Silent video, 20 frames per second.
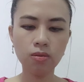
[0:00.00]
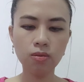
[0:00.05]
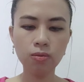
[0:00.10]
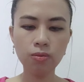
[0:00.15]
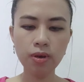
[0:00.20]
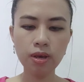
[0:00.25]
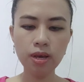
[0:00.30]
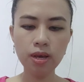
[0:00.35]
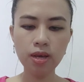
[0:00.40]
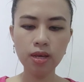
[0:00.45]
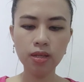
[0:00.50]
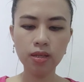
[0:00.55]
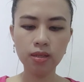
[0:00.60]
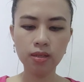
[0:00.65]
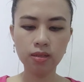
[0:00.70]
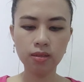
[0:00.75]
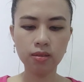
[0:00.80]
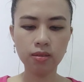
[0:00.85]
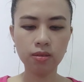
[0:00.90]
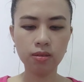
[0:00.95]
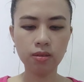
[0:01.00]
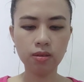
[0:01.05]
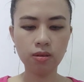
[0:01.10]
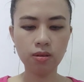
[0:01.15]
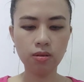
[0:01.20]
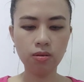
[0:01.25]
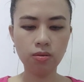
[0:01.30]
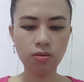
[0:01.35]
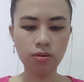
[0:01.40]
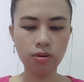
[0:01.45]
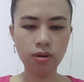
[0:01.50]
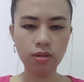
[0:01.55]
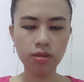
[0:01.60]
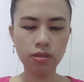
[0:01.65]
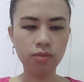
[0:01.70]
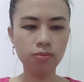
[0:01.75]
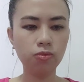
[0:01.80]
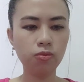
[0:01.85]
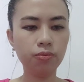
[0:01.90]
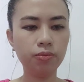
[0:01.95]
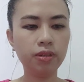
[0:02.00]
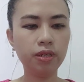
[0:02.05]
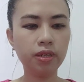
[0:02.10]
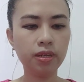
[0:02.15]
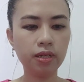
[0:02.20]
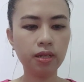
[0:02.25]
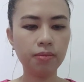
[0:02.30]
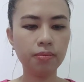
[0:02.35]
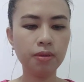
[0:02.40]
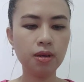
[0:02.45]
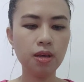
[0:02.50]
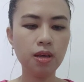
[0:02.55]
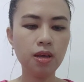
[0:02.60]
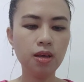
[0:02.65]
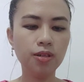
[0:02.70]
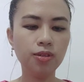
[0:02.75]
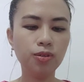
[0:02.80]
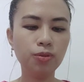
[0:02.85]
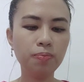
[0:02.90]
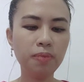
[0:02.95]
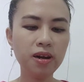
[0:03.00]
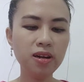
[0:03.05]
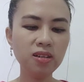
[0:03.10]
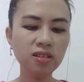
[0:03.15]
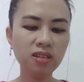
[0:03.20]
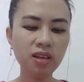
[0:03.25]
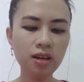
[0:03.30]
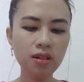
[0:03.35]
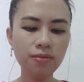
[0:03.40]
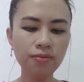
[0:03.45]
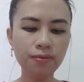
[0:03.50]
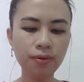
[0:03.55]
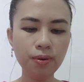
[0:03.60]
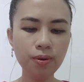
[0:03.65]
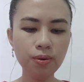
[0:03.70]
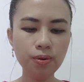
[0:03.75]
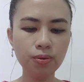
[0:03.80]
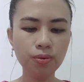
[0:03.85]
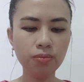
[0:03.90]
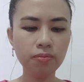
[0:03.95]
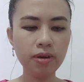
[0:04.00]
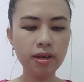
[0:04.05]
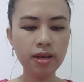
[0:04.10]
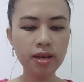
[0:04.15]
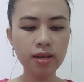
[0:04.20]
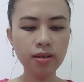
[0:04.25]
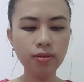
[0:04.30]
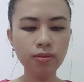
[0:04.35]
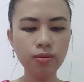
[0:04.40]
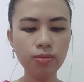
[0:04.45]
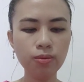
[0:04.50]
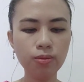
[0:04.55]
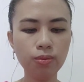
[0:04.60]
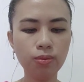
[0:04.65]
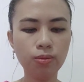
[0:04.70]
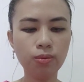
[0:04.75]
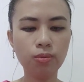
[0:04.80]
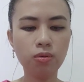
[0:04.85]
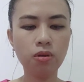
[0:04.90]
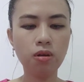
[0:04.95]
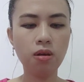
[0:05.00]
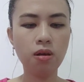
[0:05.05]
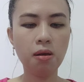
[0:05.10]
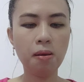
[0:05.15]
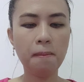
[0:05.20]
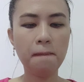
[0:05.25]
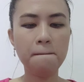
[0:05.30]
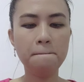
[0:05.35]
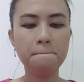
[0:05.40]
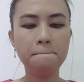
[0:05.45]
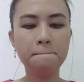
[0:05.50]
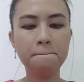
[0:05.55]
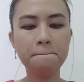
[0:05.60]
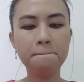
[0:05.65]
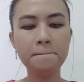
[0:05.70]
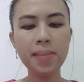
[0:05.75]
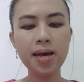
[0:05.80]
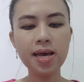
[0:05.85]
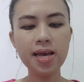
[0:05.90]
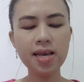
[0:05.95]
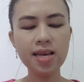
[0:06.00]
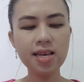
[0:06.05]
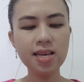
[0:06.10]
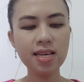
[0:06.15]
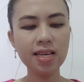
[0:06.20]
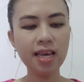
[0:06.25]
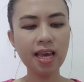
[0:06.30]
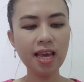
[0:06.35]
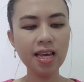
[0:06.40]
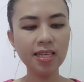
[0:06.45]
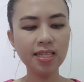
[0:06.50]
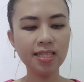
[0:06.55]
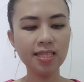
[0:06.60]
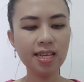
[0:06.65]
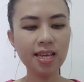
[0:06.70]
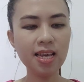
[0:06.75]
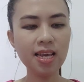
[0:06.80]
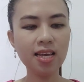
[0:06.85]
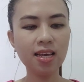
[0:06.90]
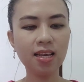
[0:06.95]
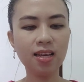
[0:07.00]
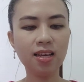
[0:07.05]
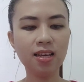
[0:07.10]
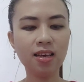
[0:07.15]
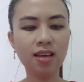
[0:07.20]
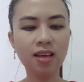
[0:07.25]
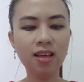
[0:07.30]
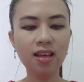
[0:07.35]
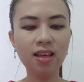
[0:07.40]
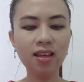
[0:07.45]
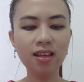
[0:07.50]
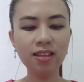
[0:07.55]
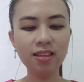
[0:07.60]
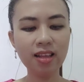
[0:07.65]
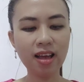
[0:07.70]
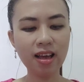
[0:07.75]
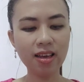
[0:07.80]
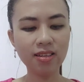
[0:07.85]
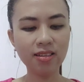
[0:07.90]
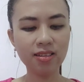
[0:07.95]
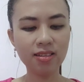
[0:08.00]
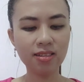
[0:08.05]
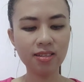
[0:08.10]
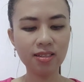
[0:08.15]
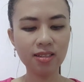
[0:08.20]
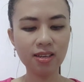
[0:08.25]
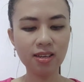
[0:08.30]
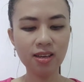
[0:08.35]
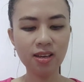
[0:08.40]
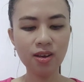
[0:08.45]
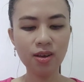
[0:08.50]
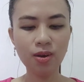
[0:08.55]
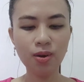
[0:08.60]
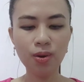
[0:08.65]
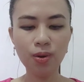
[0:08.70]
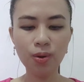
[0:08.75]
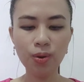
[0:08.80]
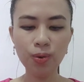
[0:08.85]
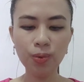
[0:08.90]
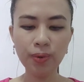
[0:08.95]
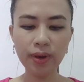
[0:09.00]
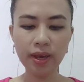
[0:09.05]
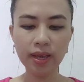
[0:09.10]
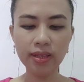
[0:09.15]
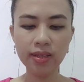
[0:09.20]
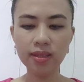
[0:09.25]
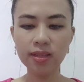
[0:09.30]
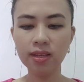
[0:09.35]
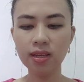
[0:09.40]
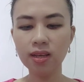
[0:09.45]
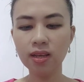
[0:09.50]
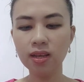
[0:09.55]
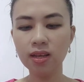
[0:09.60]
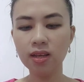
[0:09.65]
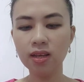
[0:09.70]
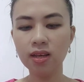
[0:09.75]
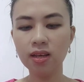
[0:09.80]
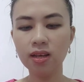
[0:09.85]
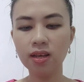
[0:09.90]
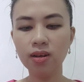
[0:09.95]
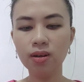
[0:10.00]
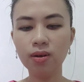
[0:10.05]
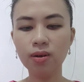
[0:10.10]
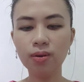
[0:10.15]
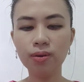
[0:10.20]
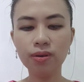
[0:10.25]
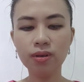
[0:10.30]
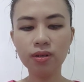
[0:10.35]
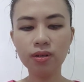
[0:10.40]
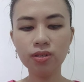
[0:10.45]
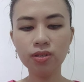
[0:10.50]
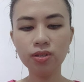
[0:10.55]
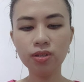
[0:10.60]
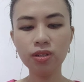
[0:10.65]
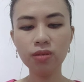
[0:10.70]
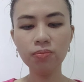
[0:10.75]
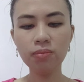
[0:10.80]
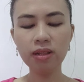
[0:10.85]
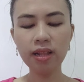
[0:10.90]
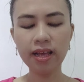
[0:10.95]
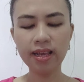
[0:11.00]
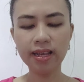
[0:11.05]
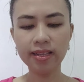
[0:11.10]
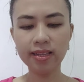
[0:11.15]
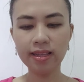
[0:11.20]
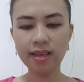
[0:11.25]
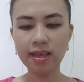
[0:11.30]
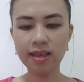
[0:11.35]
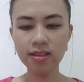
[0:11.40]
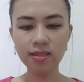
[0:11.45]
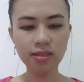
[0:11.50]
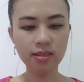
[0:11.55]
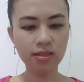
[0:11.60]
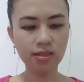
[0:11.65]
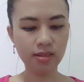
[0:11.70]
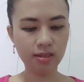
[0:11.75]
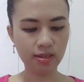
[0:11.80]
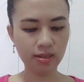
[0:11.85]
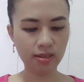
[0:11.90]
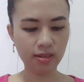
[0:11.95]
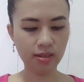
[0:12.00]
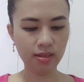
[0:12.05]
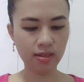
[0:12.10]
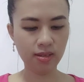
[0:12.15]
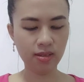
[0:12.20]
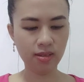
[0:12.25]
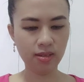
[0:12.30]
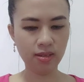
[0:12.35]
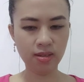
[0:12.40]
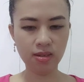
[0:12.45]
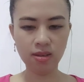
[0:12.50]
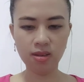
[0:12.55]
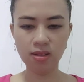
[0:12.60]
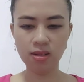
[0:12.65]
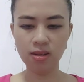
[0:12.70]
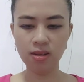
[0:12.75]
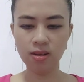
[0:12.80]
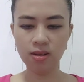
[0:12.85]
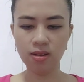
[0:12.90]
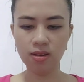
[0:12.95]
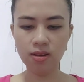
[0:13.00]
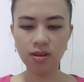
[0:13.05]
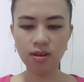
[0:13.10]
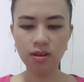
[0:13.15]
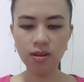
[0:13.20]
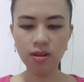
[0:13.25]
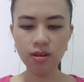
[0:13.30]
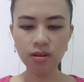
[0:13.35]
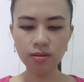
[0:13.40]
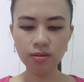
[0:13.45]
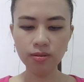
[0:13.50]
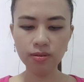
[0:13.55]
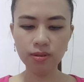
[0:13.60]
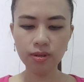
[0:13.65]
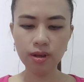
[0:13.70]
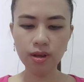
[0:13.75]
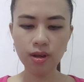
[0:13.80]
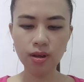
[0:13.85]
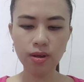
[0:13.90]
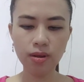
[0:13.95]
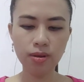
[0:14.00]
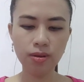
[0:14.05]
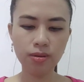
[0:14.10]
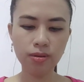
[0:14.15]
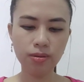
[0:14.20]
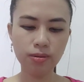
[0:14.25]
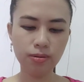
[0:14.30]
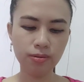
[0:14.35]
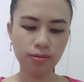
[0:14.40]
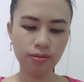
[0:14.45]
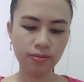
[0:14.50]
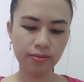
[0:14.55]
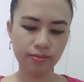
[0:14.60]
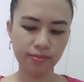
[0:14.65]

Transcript: Wait. Oh, let's remove the clip. So, parang cellphone. May ano. May casing. Nice. Oh, wait. Oh, should it be like this? Oh, no.